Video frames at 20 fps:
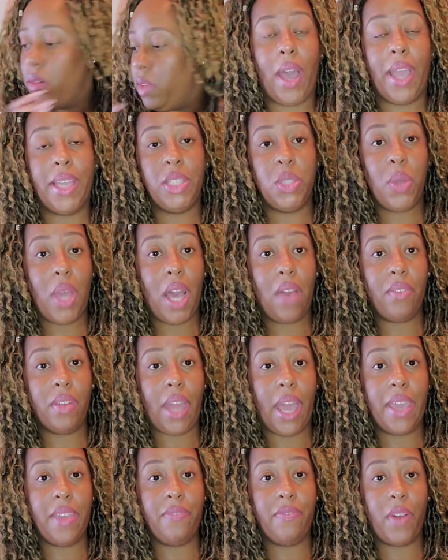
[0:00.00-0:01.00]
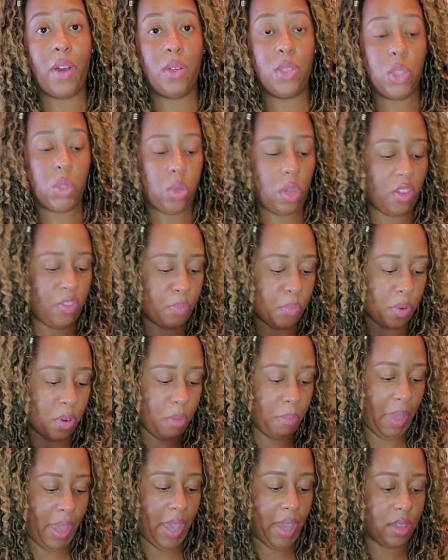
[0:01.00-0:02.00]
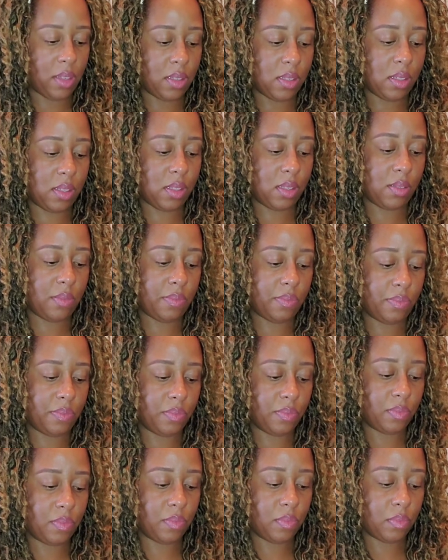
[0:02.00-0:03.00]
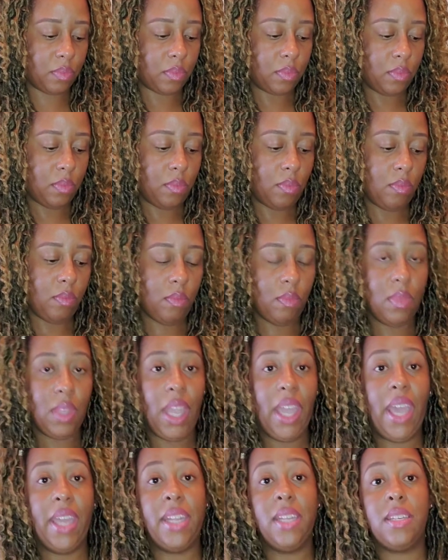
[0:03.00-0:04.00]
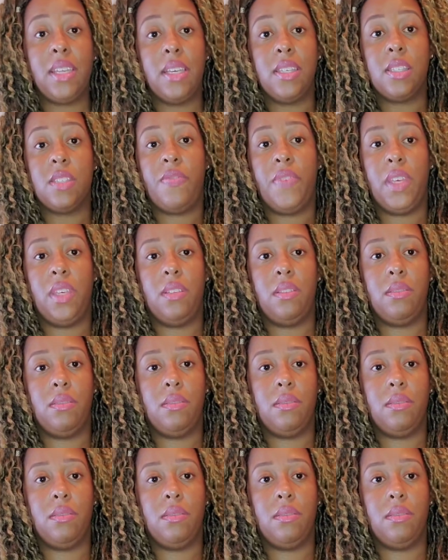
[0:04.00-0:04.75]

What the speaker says: I do have an iPhone 12 Pro Max, and it does fit.